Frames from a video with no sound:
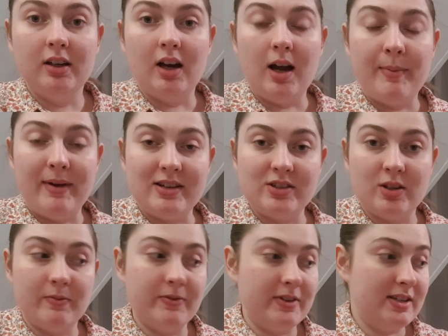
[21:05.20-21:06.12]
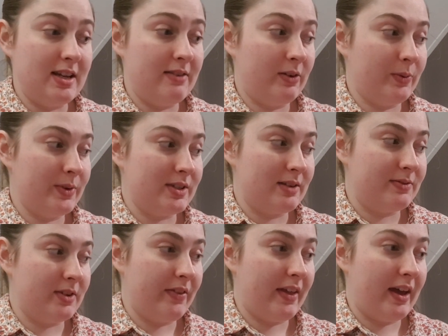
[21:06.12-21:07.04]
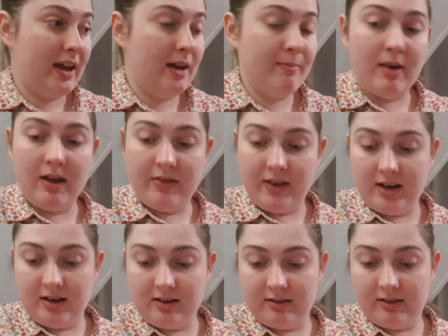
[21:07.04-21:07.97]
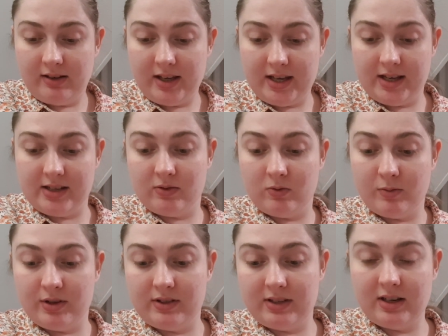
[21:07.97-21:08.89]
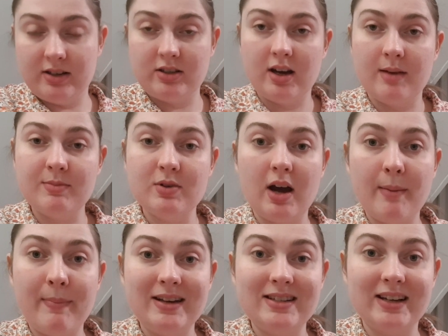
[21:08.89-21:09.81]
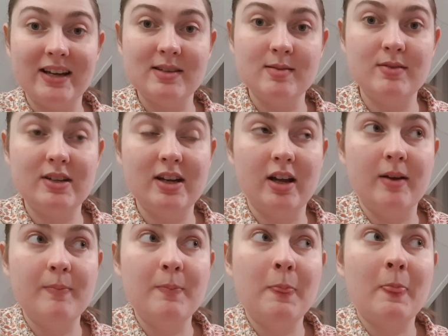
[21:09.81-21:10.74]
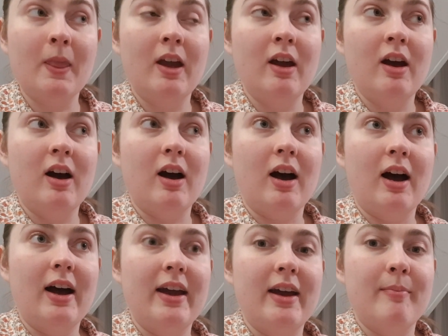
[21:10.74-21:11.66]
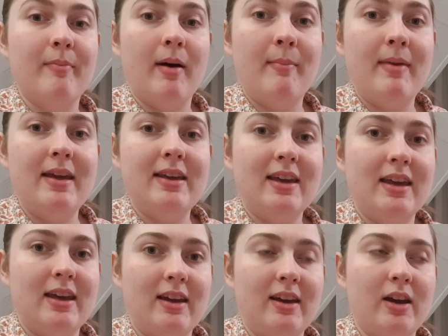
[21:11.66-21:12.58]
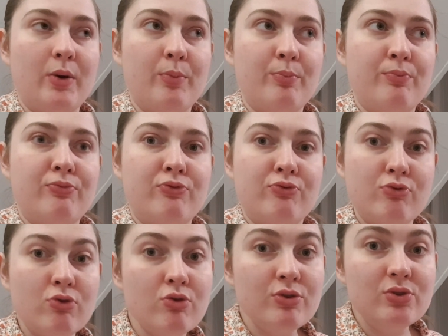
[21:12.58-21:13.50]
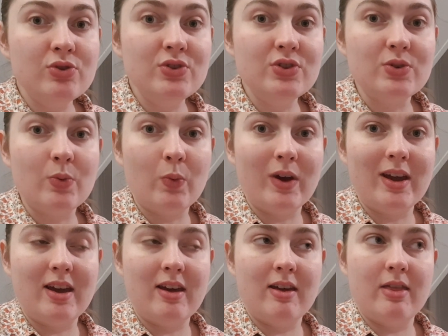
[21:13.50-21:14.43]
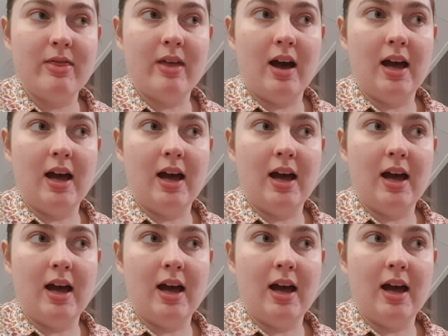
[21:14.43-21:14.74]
I better stop for this evening once I've done that hem, and then it is almost dinner time, so I better get some dinner. I am making prawns with,